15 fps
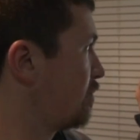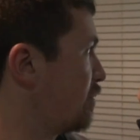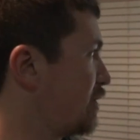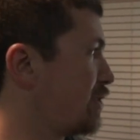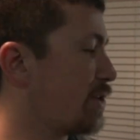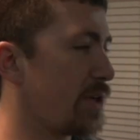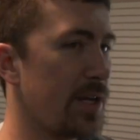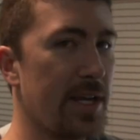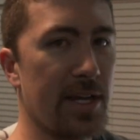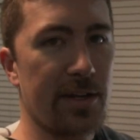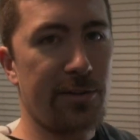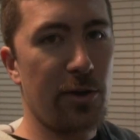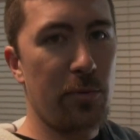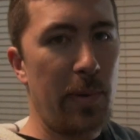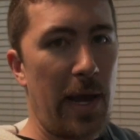But you can get a
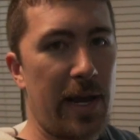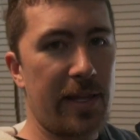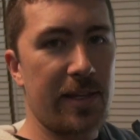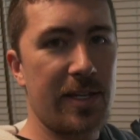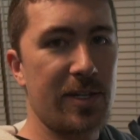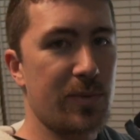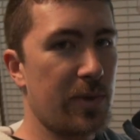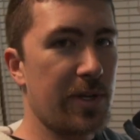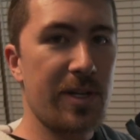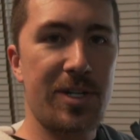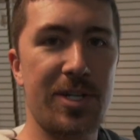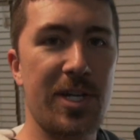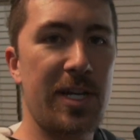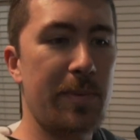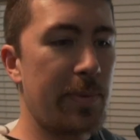2-pack of these really
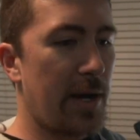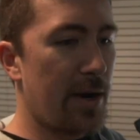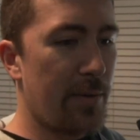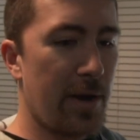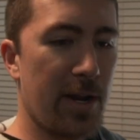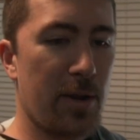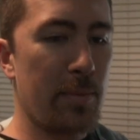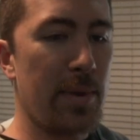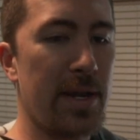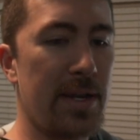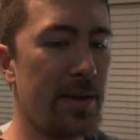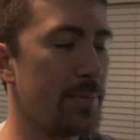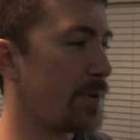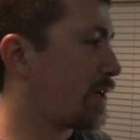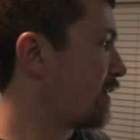cheap. I
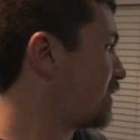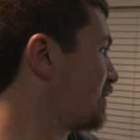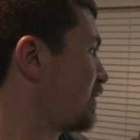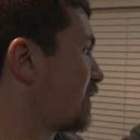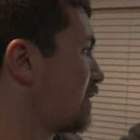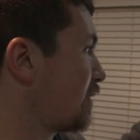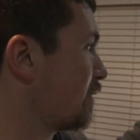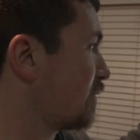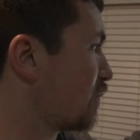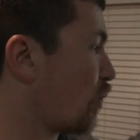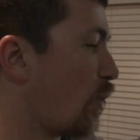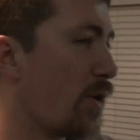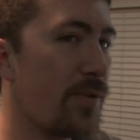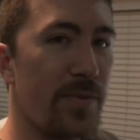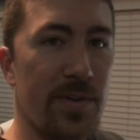recommend it because you can use
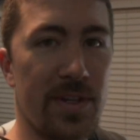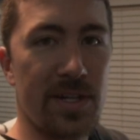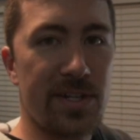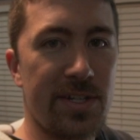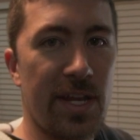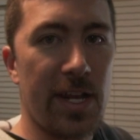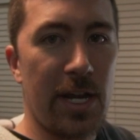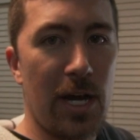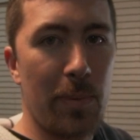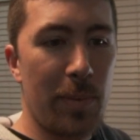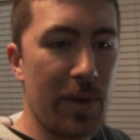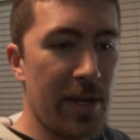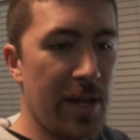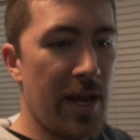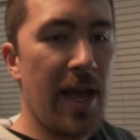one for this
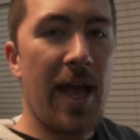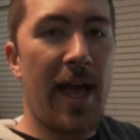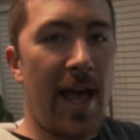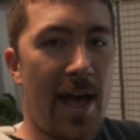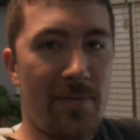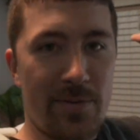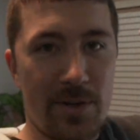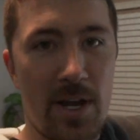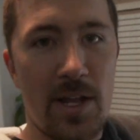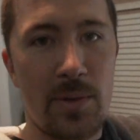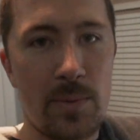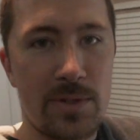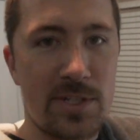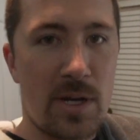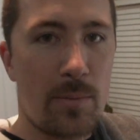setup, have
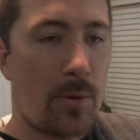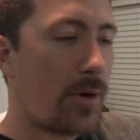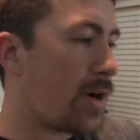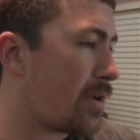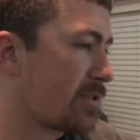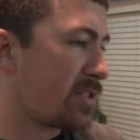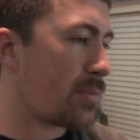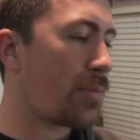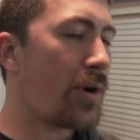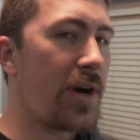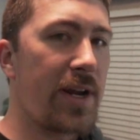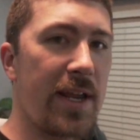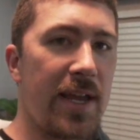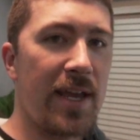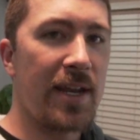another one somewhere else to
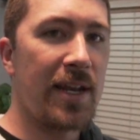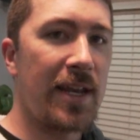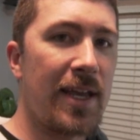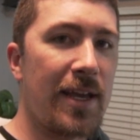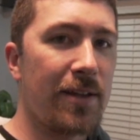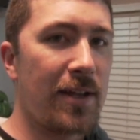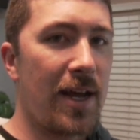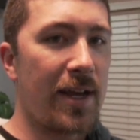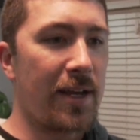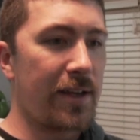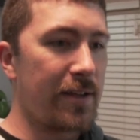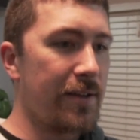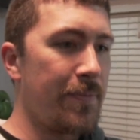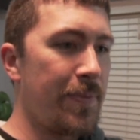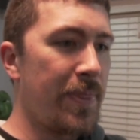bring in, and get
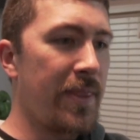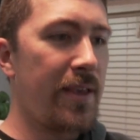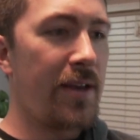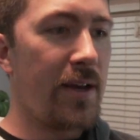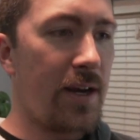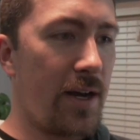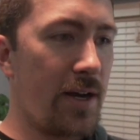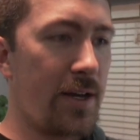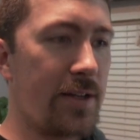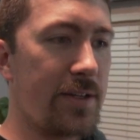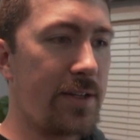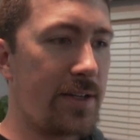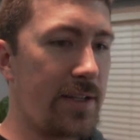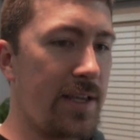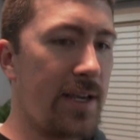like
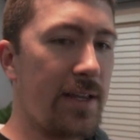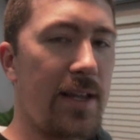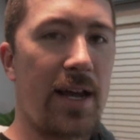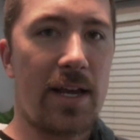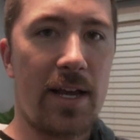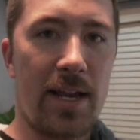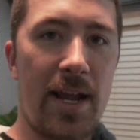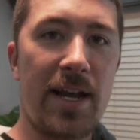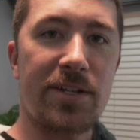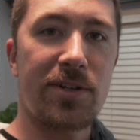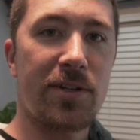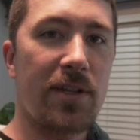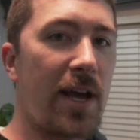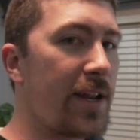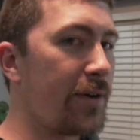an
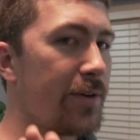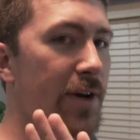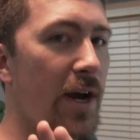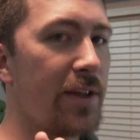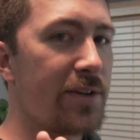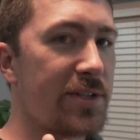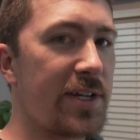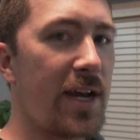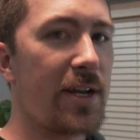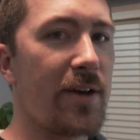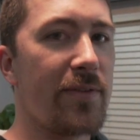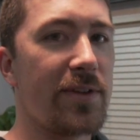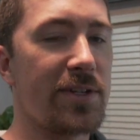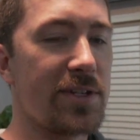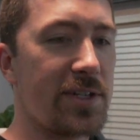extra light on the other side
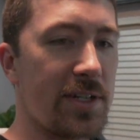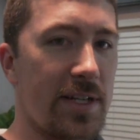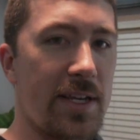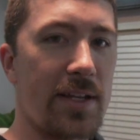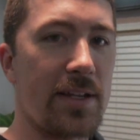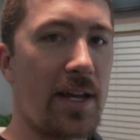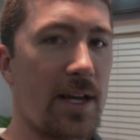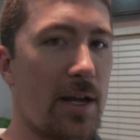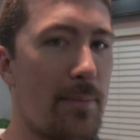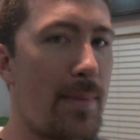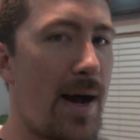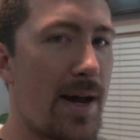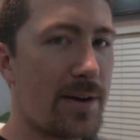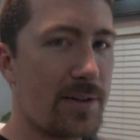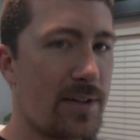of you just to get like a
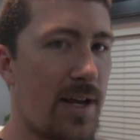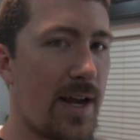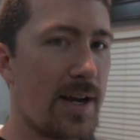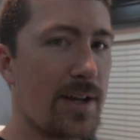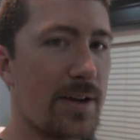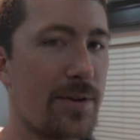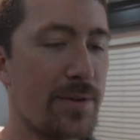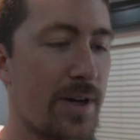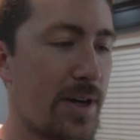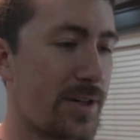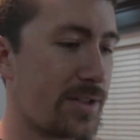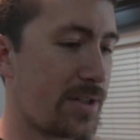minor lighting on there.